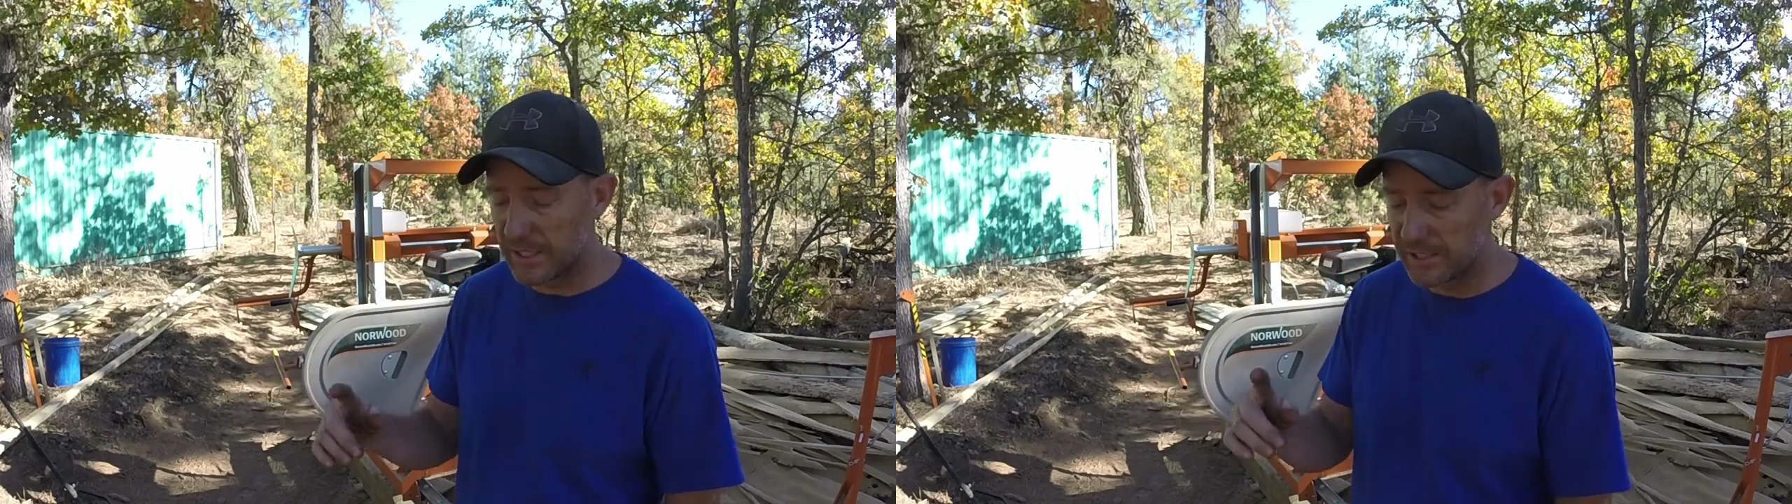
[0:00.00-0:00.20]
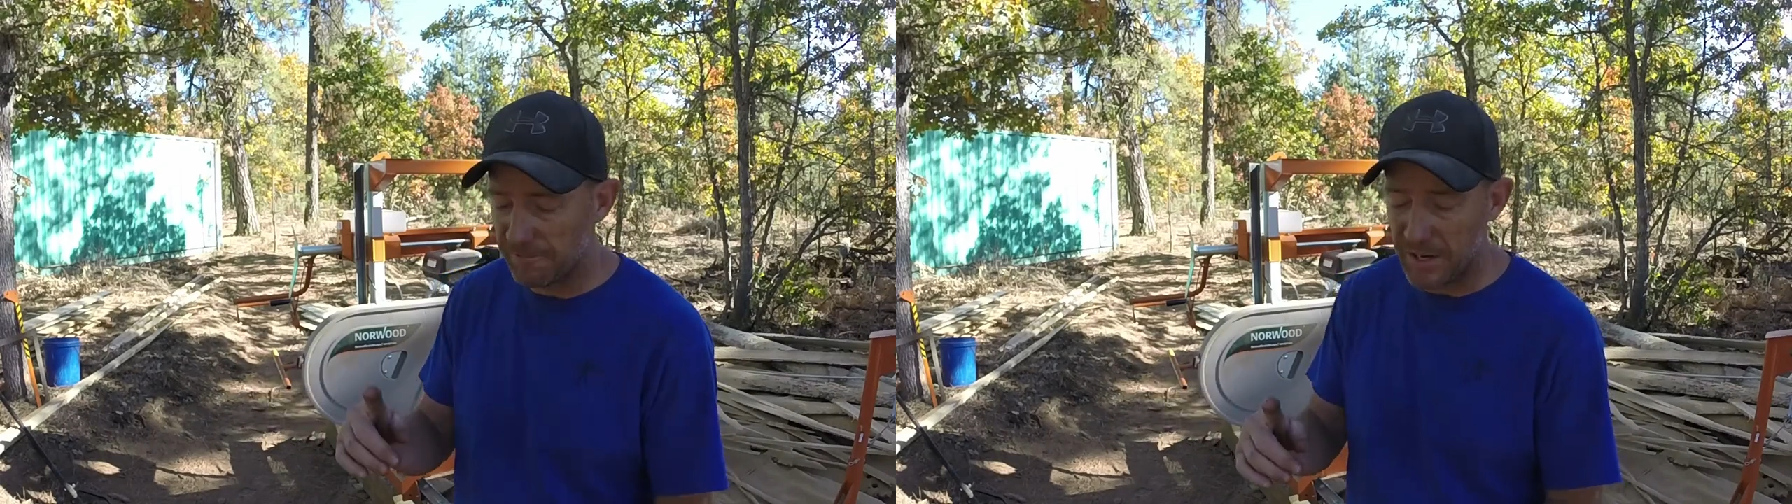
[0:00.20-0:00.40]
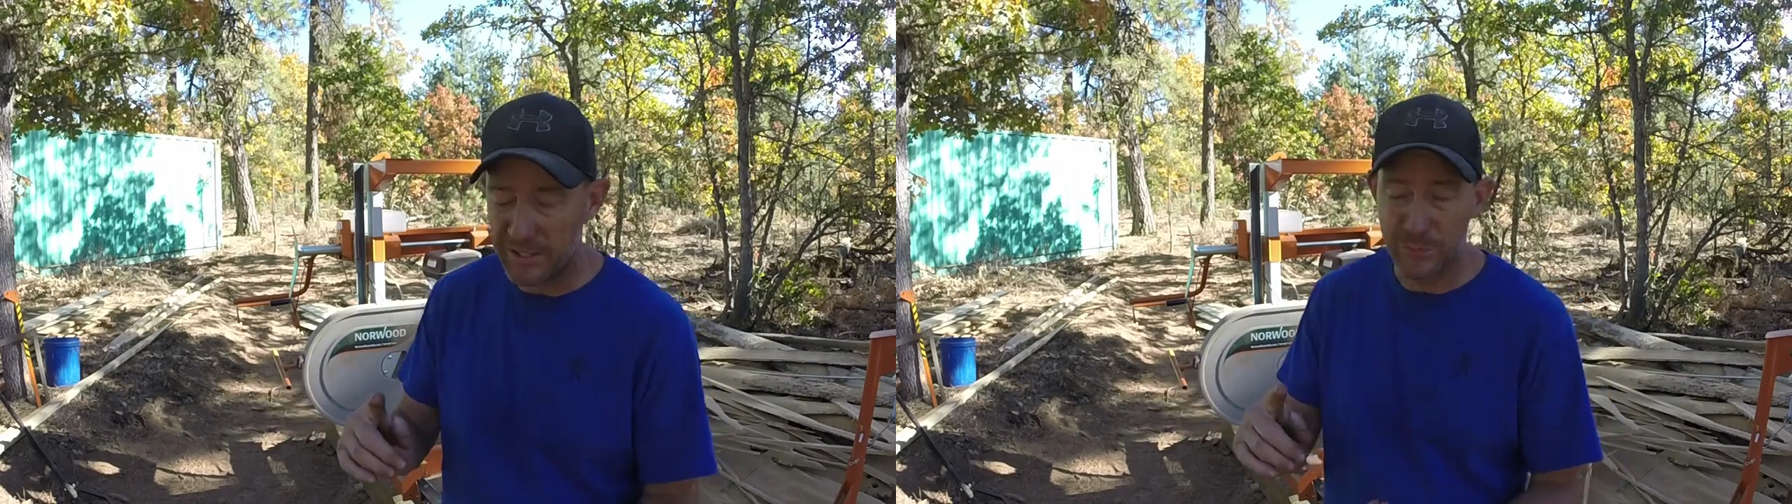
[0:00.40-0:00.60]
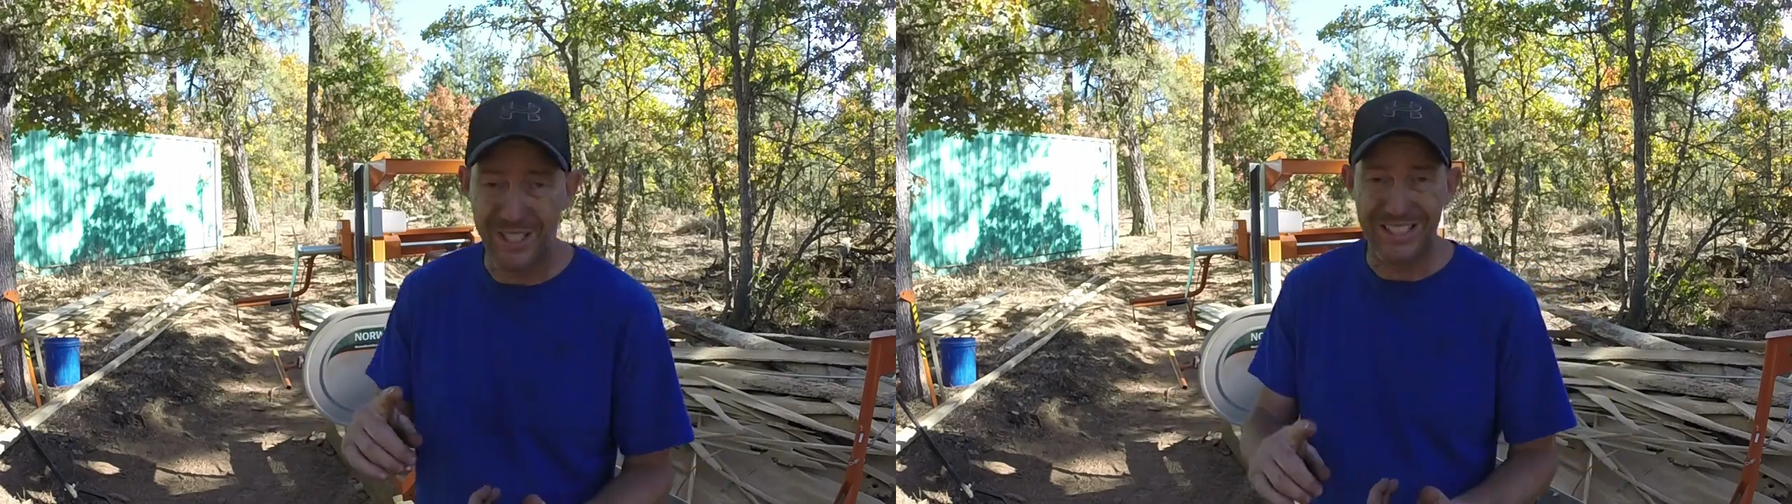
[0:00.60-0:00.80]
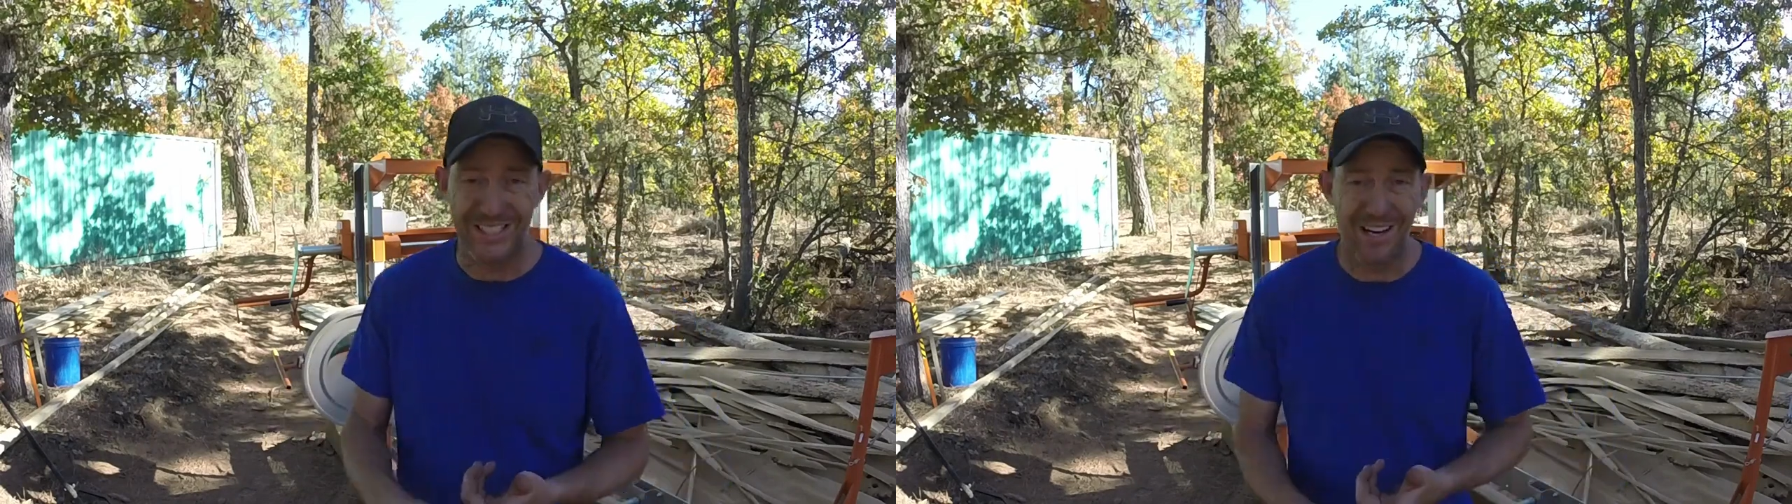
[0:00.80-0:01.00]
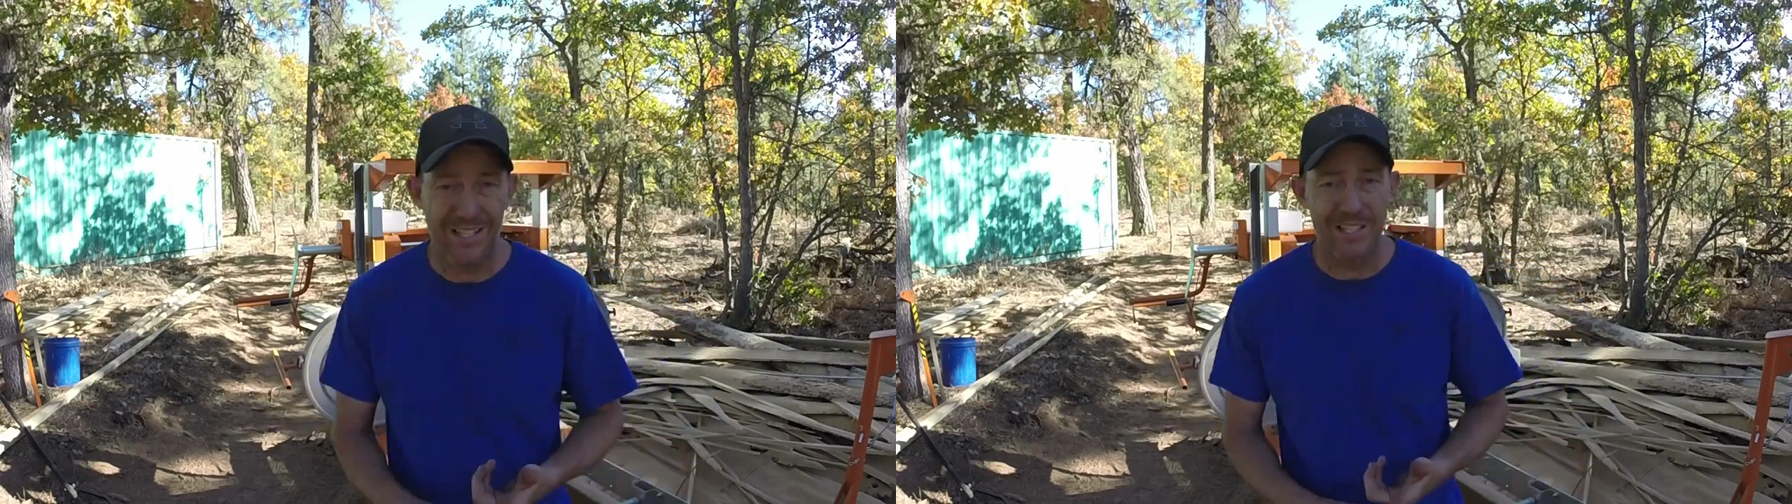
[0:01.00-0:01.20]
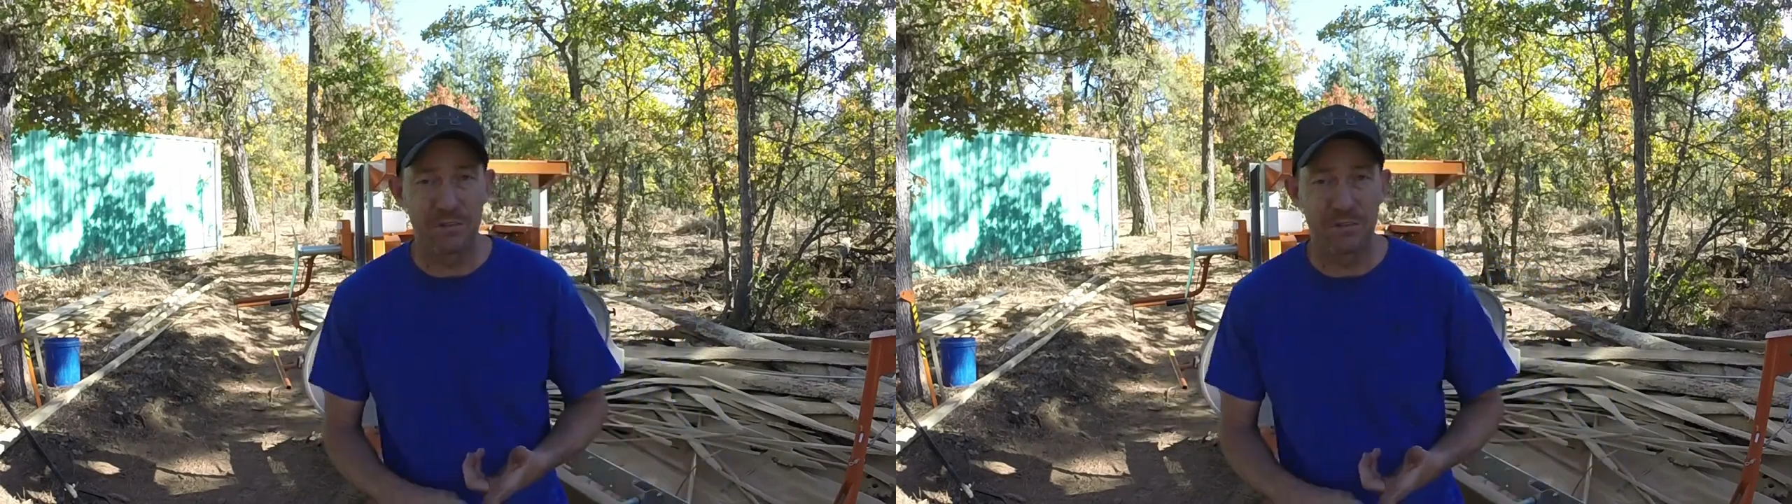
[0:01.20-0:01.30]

like the fact that when I got it,